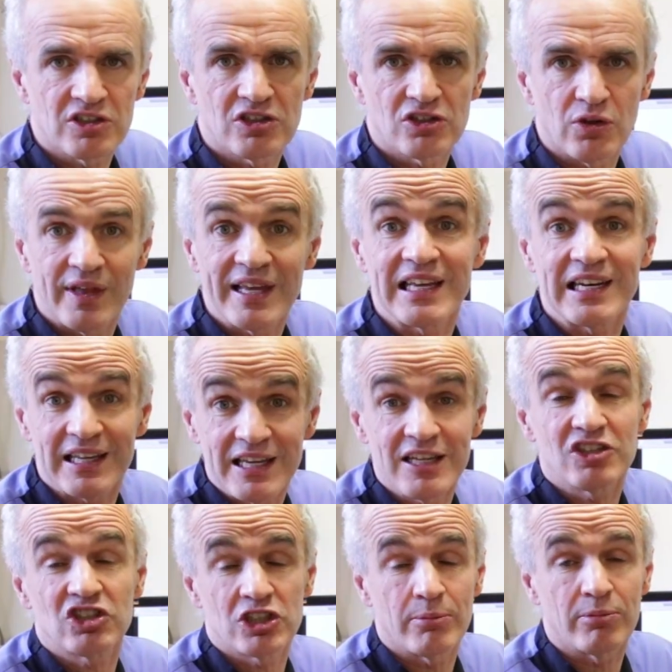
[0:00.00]
so they can
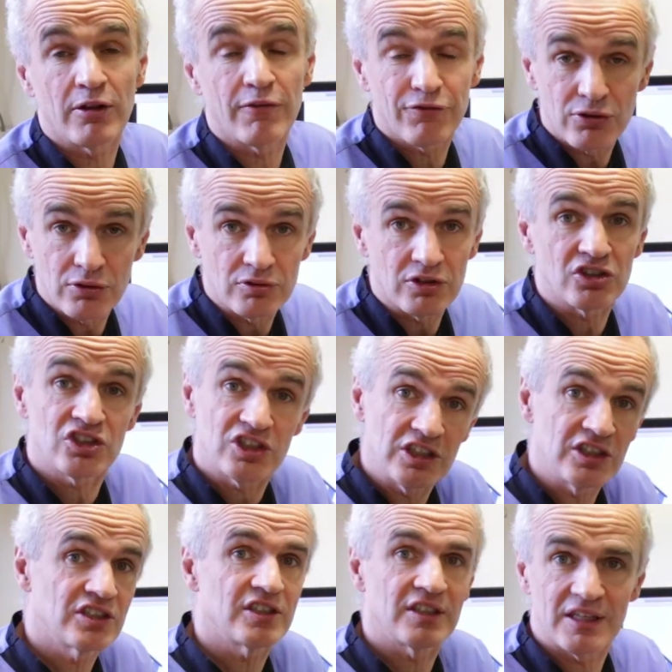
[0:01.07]
eat some of the food that
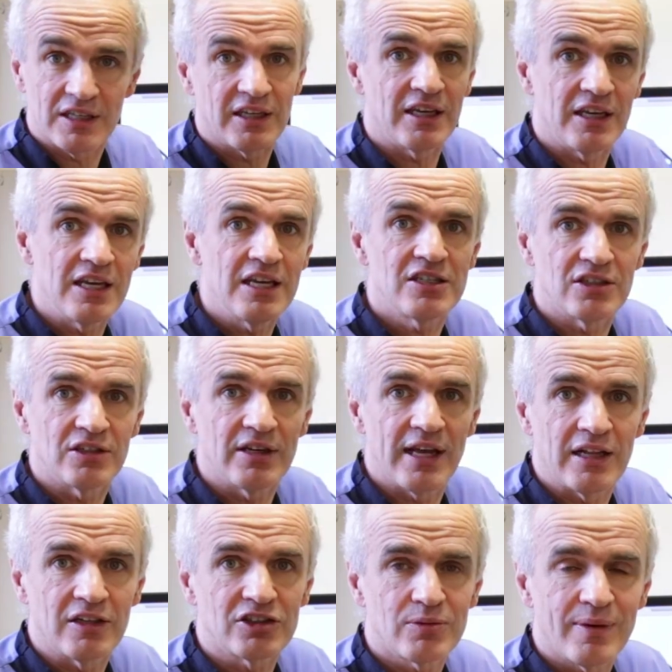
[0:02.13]
she's eaten
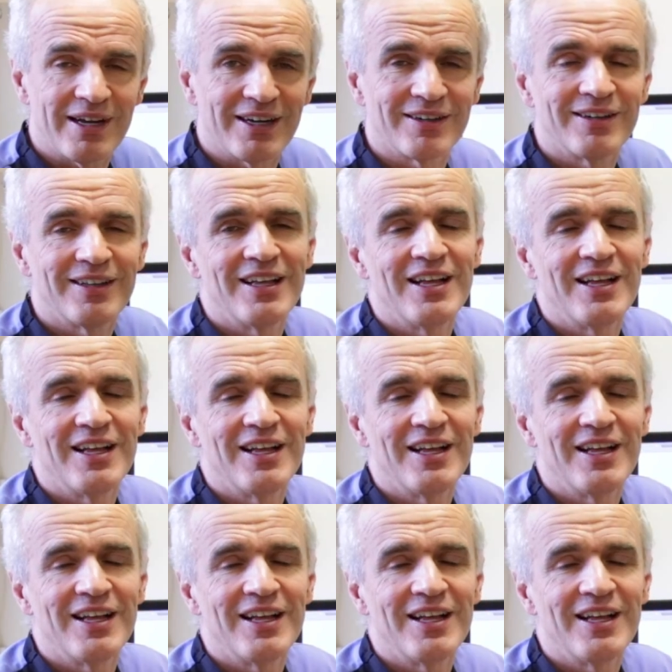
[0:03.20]
elsewhere.